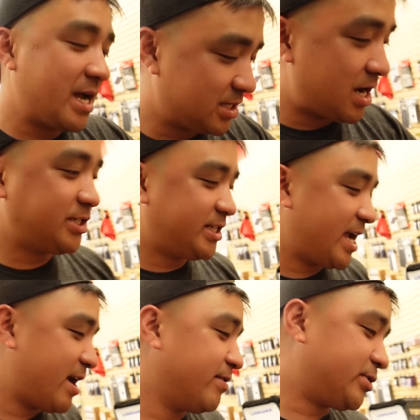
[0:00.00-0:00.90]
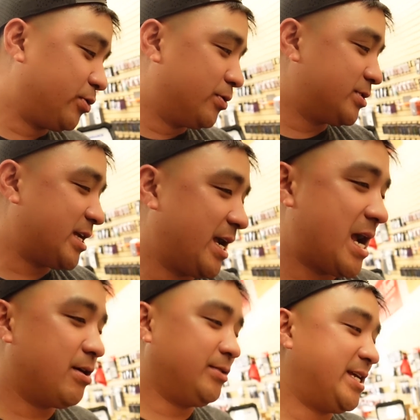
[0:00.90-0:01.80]
As long as you take care of your tools like
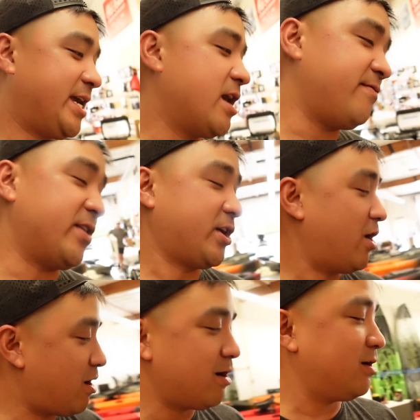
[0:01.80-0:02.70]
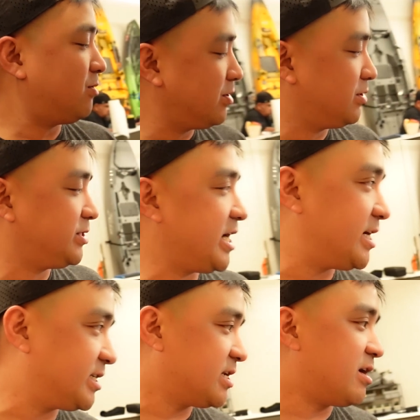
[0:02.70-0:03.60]
how you take care of your car, oil
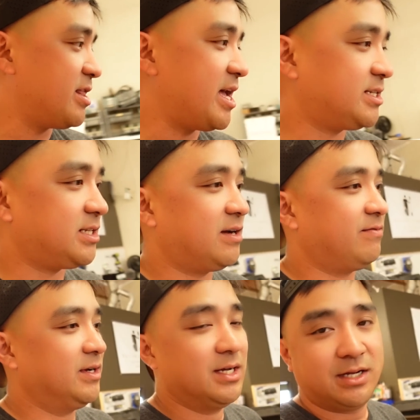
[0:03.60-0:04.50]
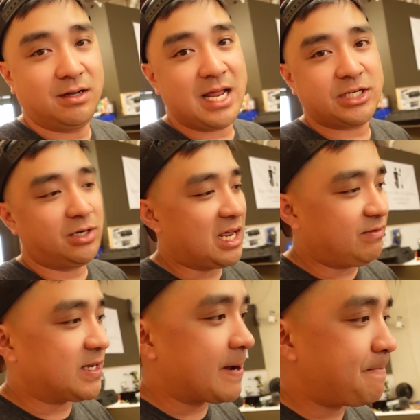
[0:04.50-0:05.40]
changes and all that stuff, it'll last you a
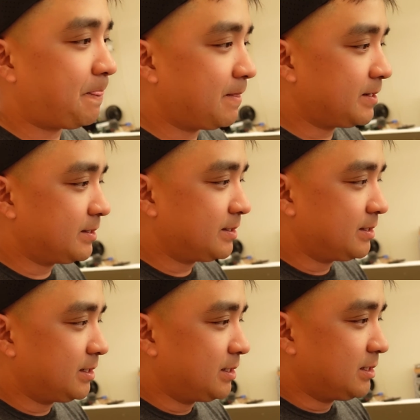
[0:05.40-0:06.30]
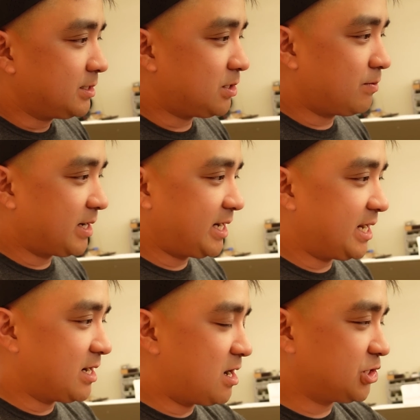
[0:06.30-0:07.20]
lifetime. So we're gonna
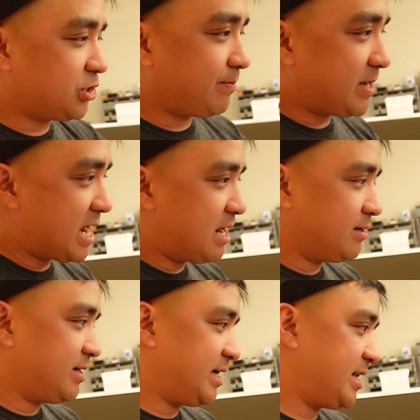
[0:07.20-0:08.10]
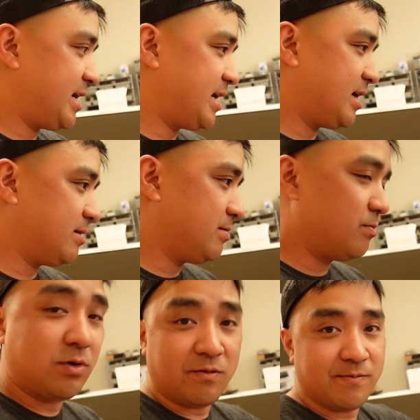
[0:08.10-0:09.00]
get it all stripped down and then
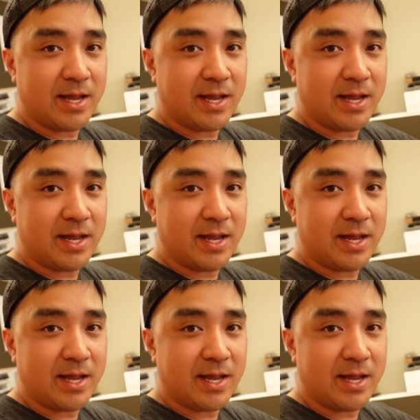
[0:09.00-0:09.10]
we'll go from